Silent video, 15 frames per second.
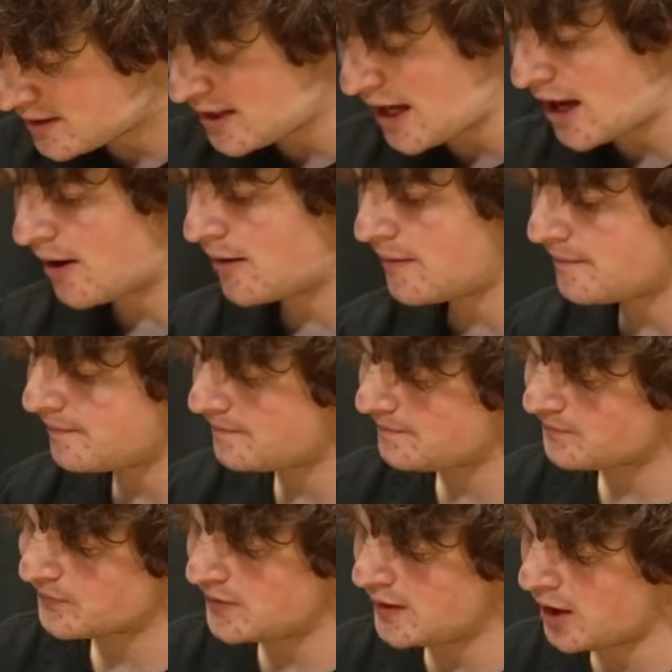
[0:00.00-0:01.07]
Yeah.
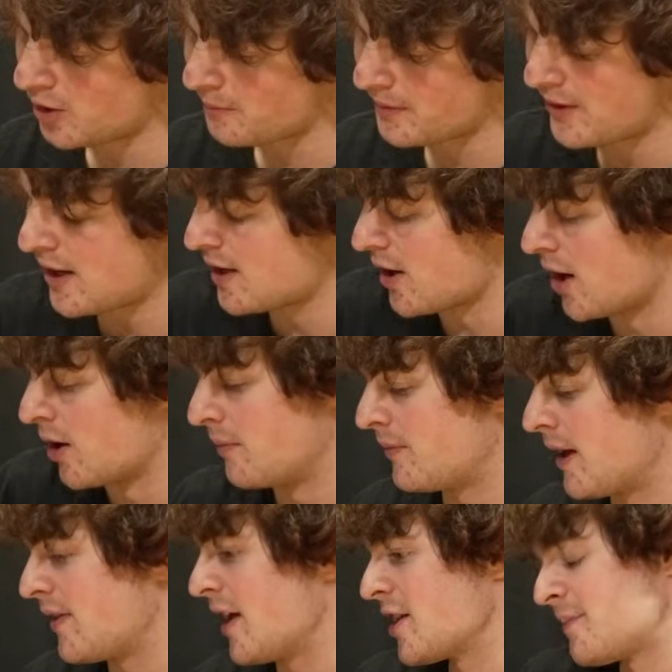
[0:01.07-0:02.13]
No, but there you go.
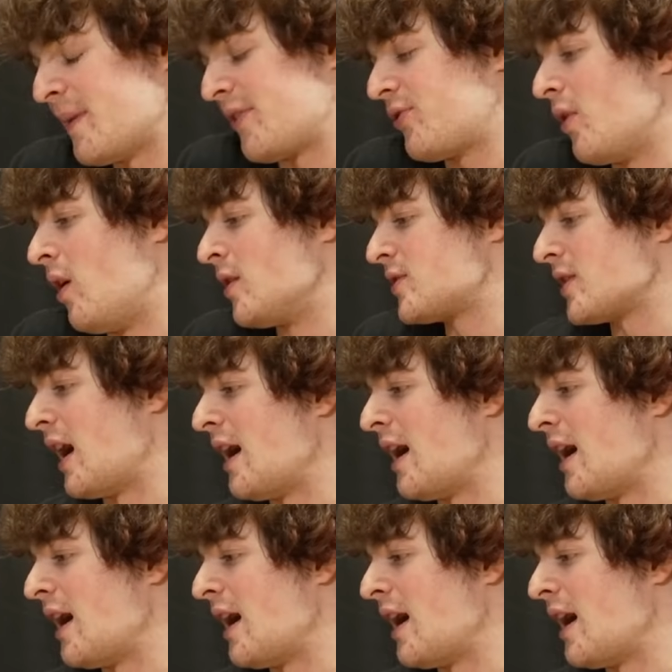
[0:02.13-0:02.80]
There, there's my thoughts.